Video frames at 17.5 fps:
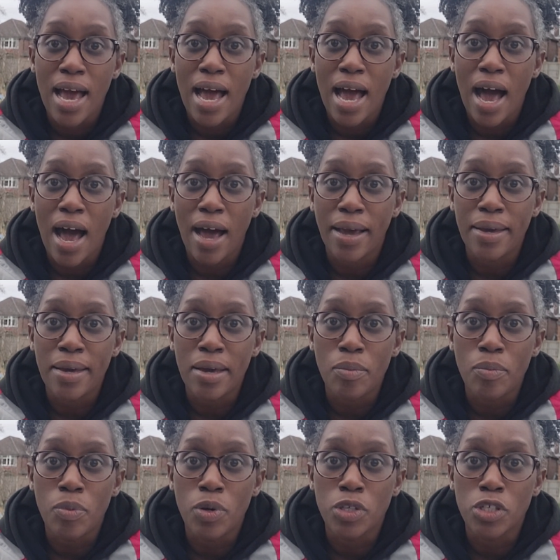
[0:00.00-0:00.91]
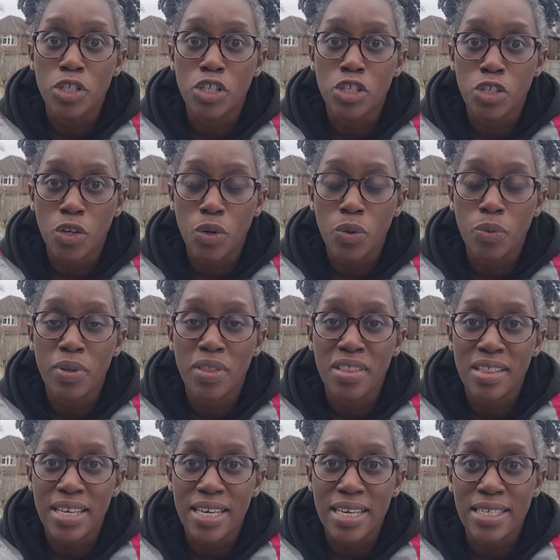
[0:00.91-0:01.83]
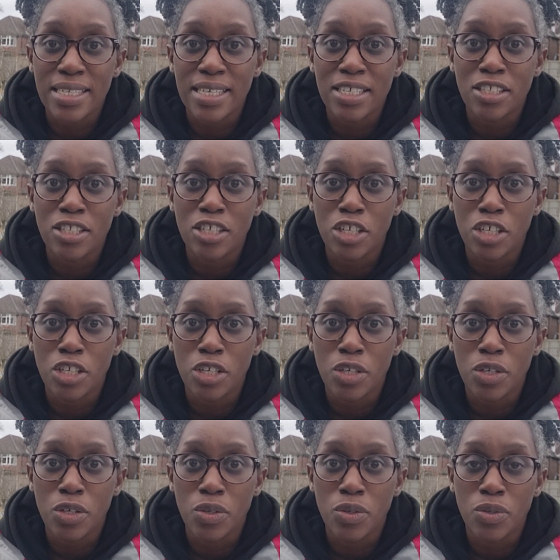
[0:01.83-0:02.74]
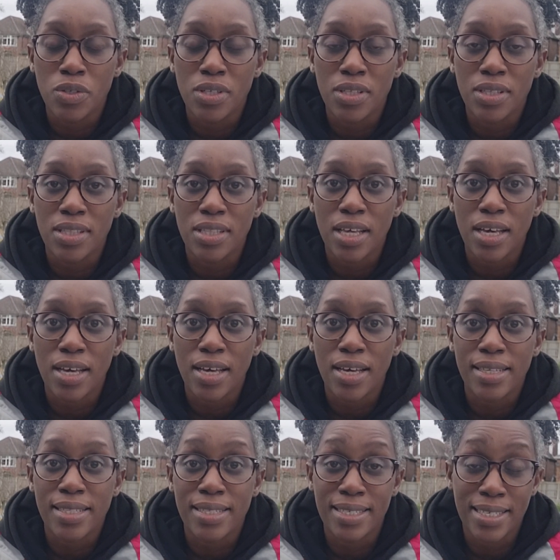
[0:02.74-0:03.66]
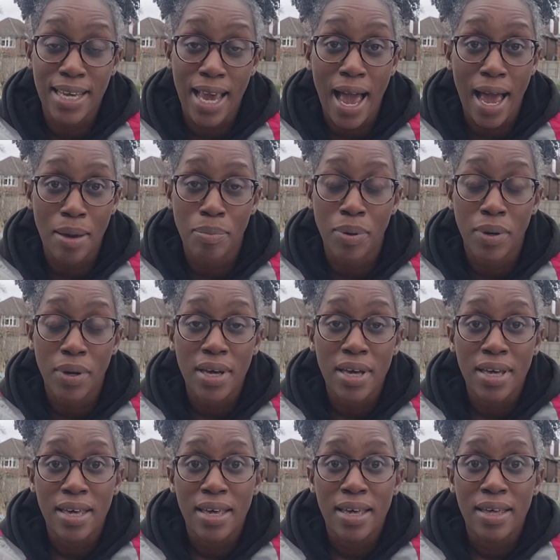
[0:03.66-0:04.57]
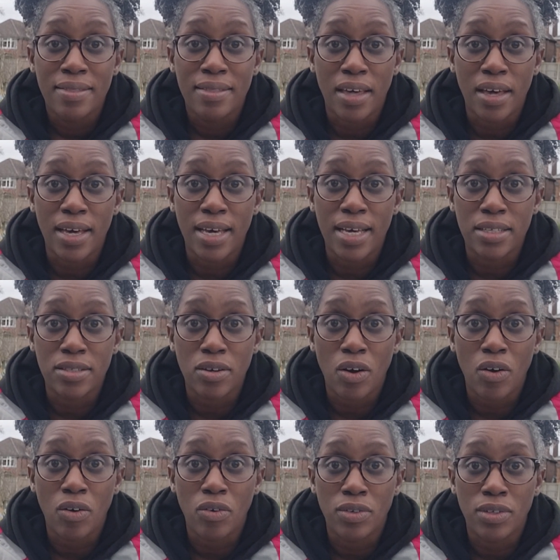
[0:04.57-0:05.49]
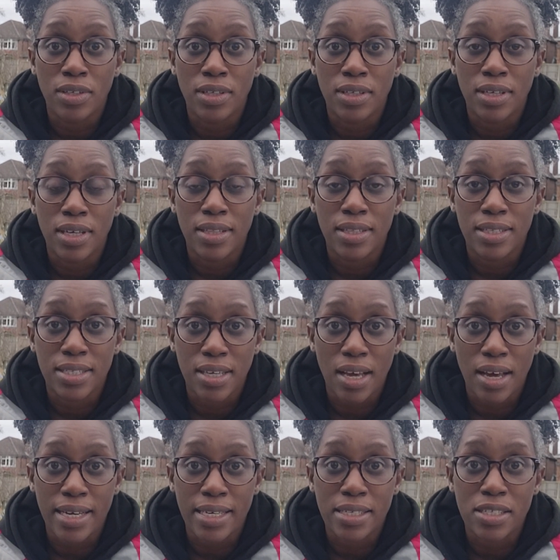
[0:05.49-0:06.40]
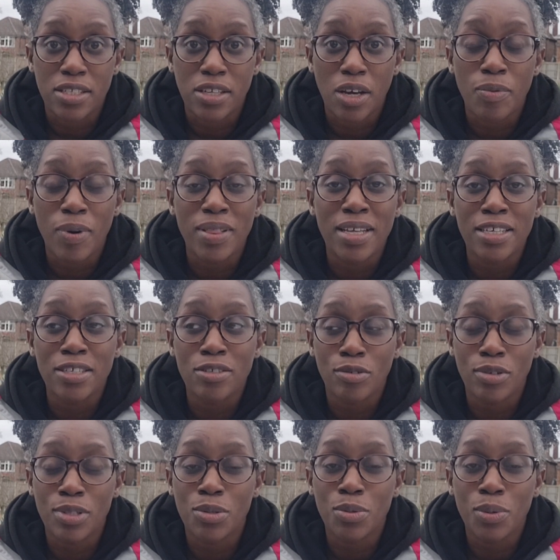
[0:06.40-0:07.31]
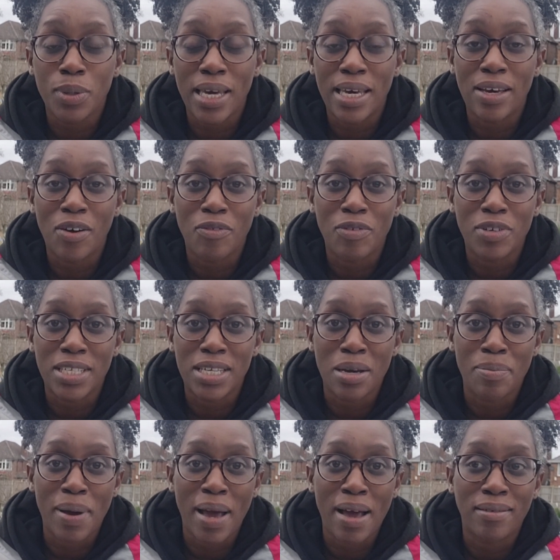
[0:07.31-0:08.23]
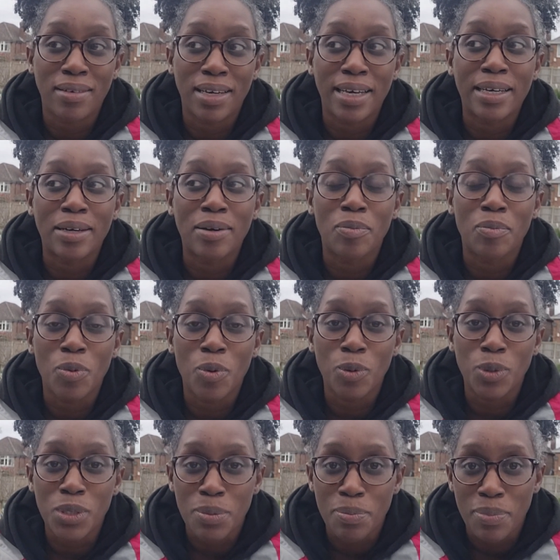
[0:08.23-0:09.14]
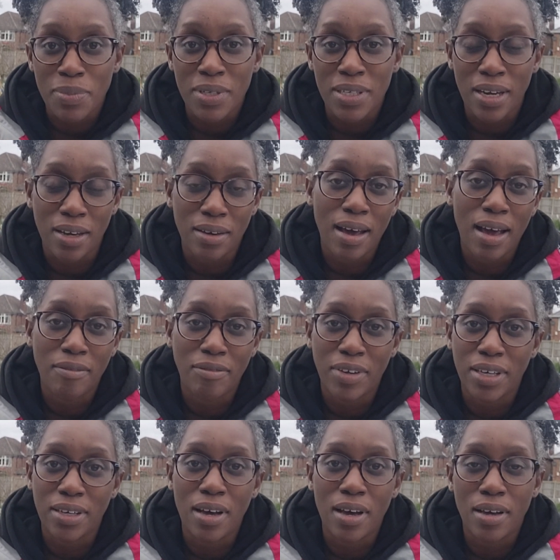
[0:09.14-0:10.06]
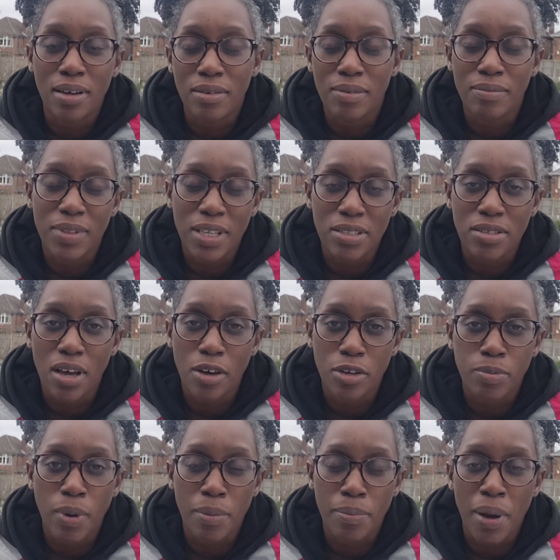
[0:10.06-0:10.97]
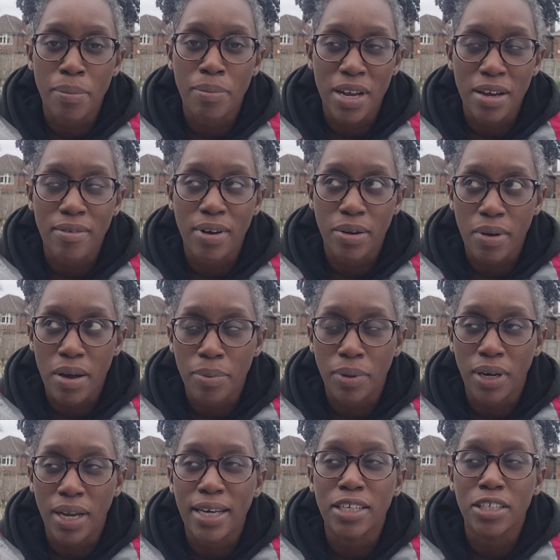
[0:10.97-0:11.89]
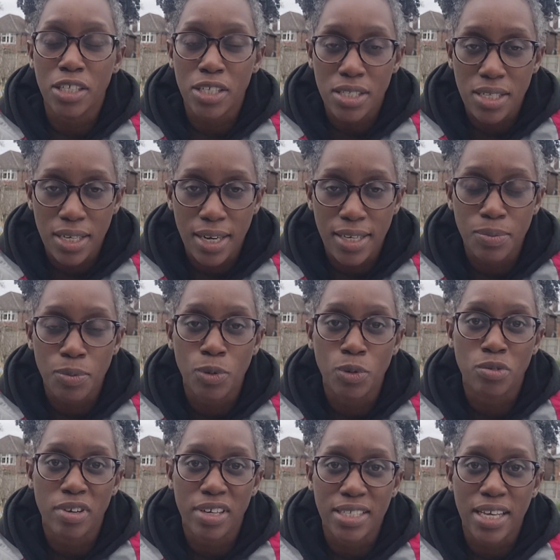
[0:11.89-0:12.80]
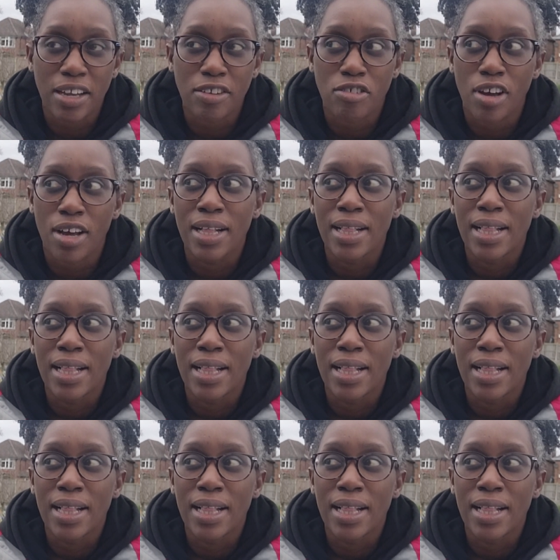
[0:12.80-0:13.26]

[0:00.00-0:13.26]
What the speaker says: I was stuck with needing to use the tap that is on the site. So when they started talking obviously about like water, you know, there's a hosepipe ban here anyway, but like using less water, etc.,